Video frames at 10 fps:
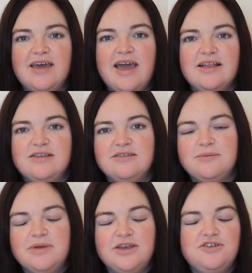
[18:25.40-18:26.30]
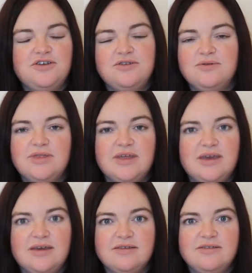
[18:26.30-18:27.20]
they had some issues with the
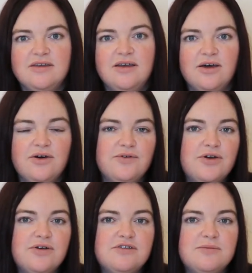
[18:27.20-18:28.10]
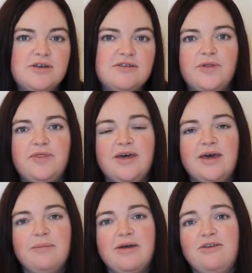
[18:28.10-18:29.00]
ears over Christmas with
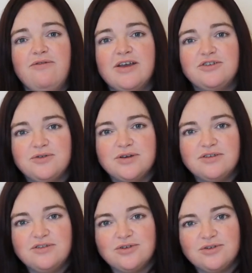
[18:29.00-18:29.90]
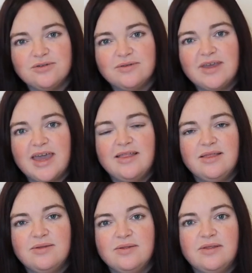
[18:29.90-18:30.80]
their manufacturers not getting
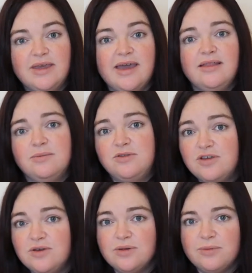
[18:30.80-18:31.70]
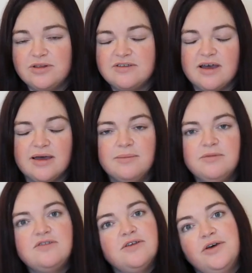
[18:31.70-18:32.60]
them to them on time,
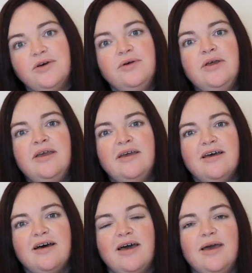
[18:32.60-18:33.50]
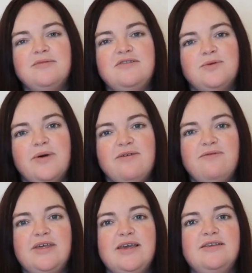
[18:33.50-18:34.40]
so I am still waiting
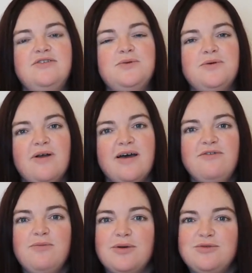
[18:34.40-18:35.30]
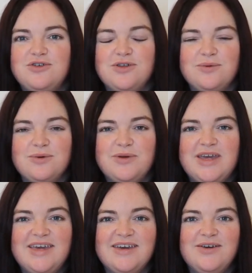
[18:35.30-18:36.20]
for the ears to arrive, but I'm sure they will be
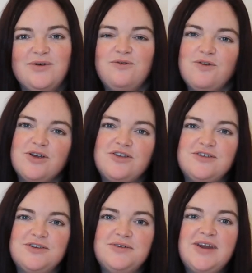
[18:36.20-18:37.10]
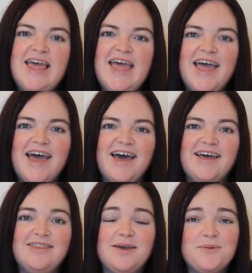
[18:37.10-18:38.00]
here very soon.
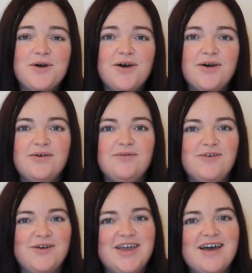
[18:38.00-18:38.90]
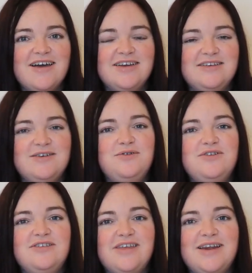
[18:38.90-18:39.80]
And they were very kind enough
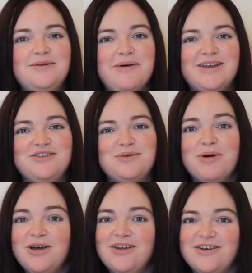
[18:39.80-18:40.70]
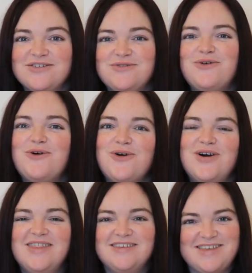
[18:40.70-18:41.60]
to send matching polos
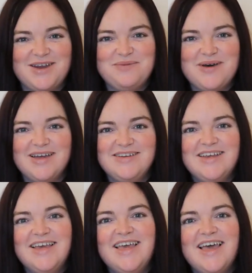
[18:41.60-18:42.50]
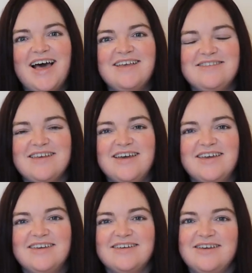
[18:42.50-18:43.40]
for the saddle pad as
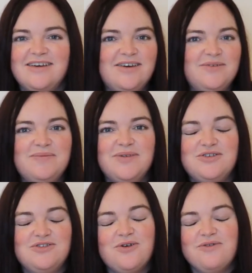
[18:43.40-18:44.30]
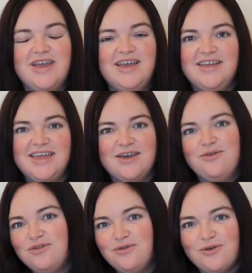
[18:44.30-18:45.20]
like a sorry
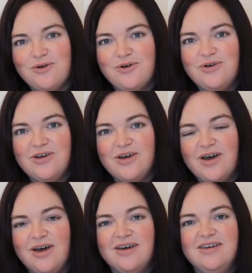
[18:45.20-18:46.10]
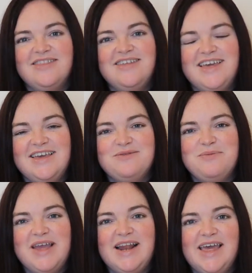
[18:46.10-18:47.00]
gift for the ears
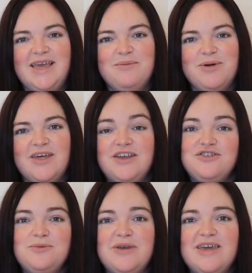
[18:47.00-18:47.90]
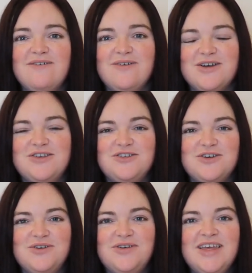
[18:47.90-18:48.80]
being late, but they should be here very
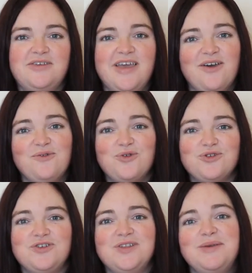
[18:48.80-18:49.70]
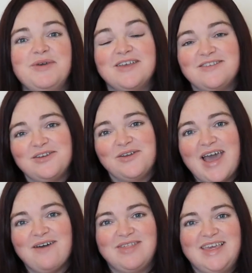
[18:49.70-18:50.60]
soon. So yeah, unfortunately because I don't
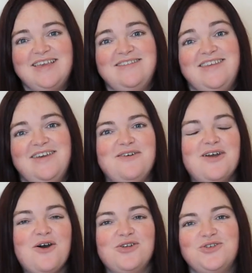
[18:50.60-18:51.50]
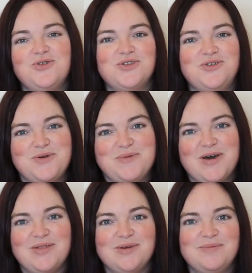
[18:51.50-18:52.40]
have the ears here, I can't talk to you
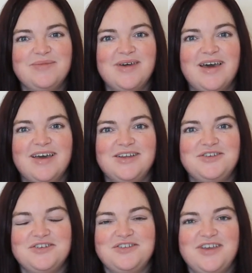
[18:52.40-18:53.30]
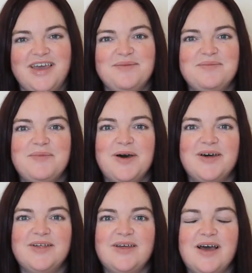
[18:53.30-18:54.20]
about them just yet,
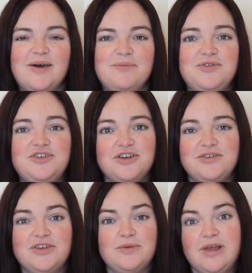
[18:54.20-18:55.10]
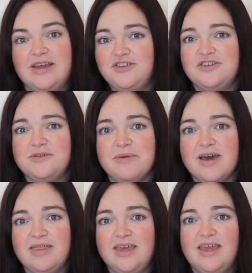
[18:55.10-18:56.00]
but I'm judging
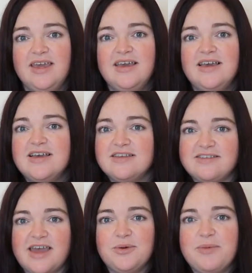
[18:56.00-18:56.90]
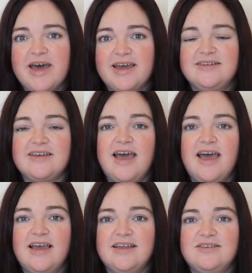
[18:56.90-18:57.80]
by the saddle pad
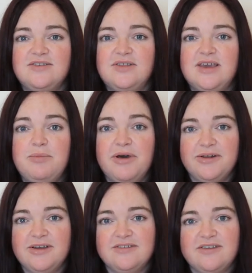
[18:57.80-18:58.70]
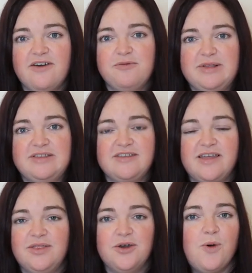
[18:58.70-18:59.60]
and the polos that I've been
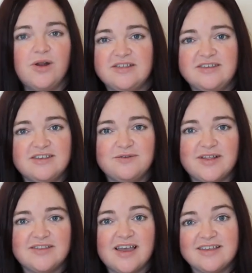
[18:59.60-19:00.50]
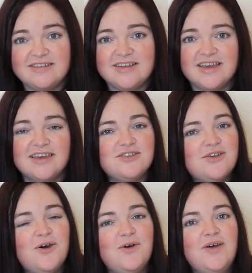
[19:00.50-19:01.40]
sent, the quality is fantastic,
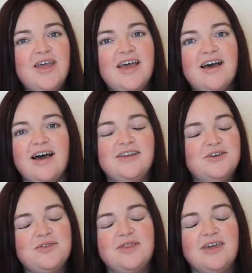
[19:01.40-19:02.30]
so I don't